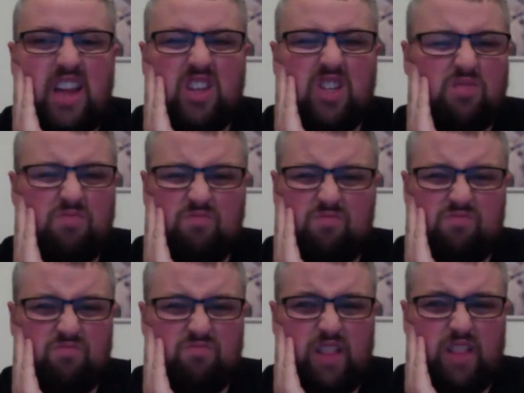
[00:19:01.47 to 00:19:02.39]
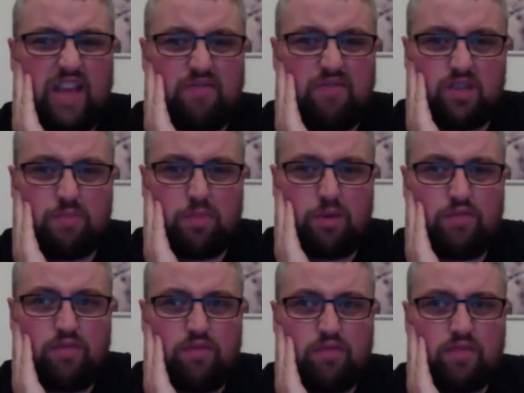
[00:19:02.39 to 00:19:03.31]
and just levels
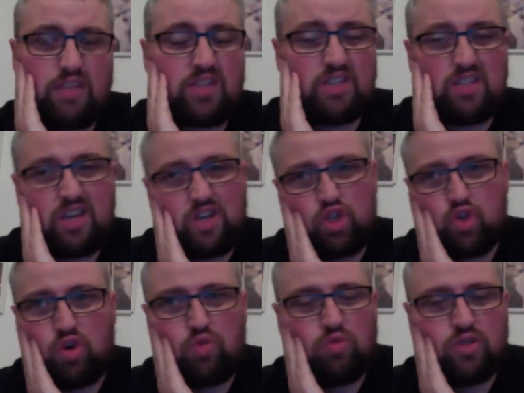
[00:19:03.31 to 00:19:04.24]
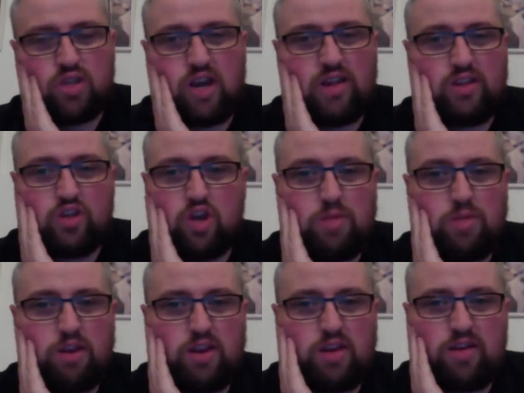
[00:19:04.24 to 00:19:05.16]
above. This is a short notice guy that's
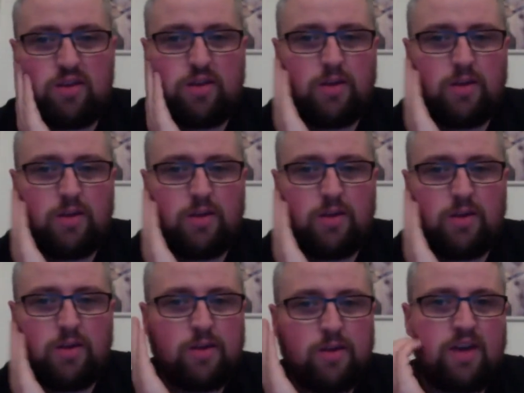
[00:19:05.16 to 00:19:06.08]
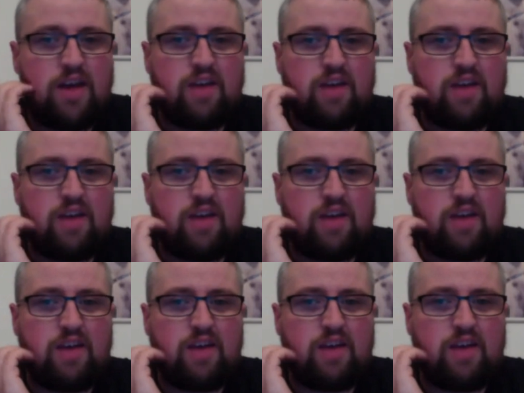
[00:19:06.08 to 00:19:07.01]
coming in here that I
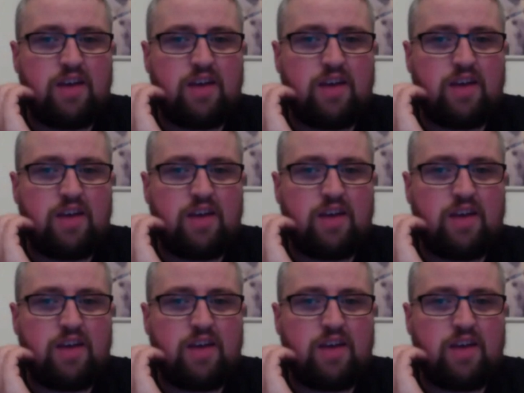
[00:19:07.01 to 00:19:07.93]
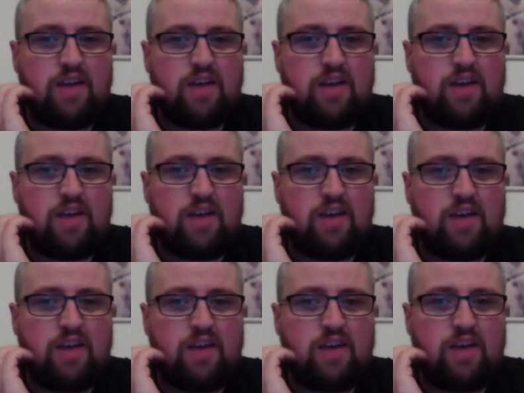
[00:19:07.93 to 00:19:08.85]
think is just going to get eaten alive by Alexander
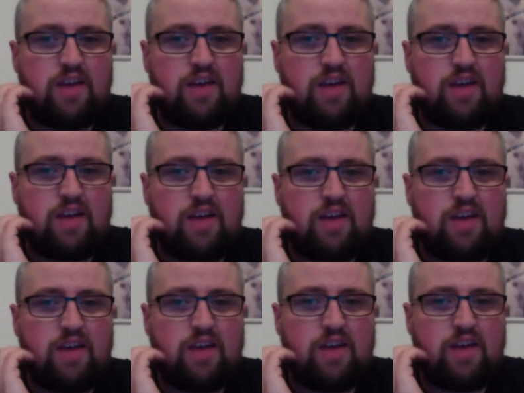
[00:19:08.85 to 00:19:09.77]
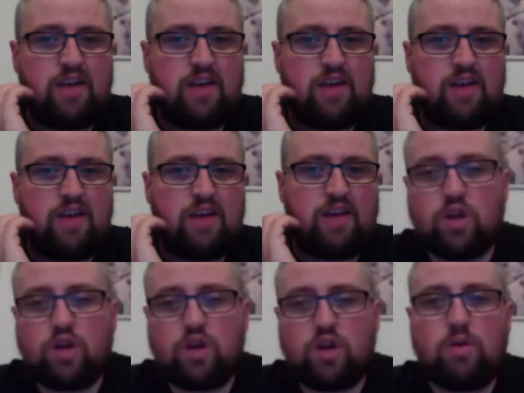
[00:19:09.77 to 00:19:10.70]
Volkanovski. So
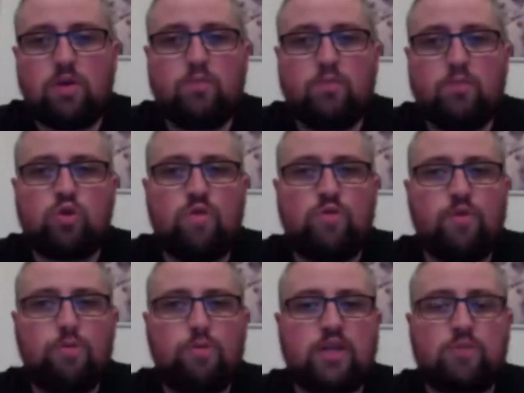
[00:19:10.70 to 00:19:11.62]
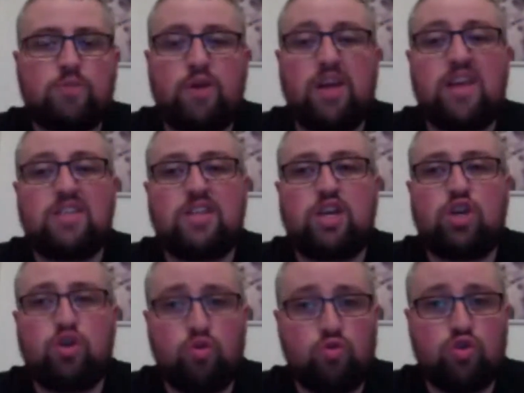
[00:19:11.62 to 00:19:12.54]
Volkanovski is also going to be one of the most confident picks,
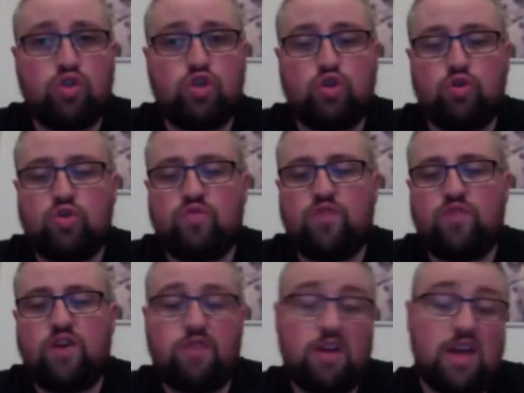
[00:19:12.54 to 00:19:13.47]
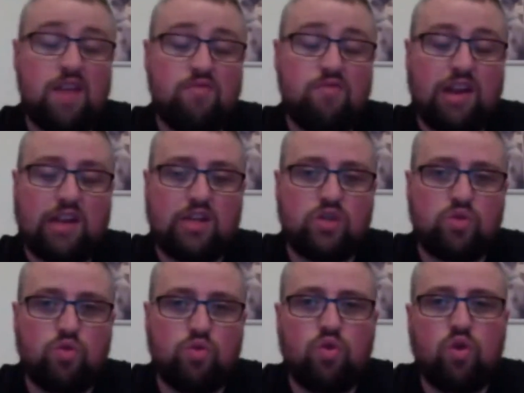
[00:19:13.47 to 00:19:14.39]
but he is a huge favourite, and
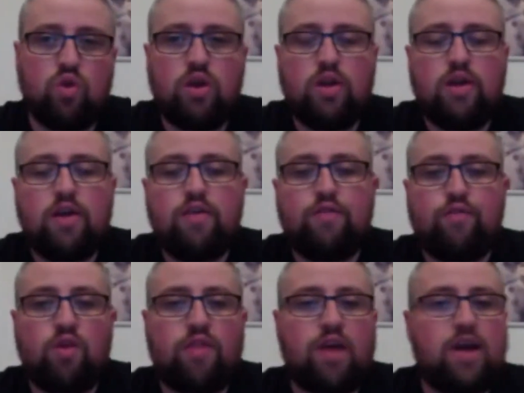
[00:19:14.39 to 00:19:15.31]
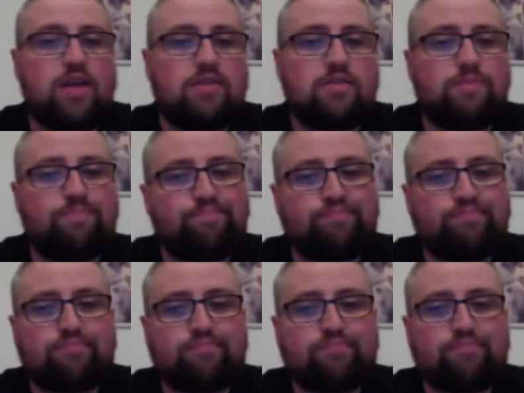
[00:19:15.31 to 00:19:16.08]
rightly so, for that.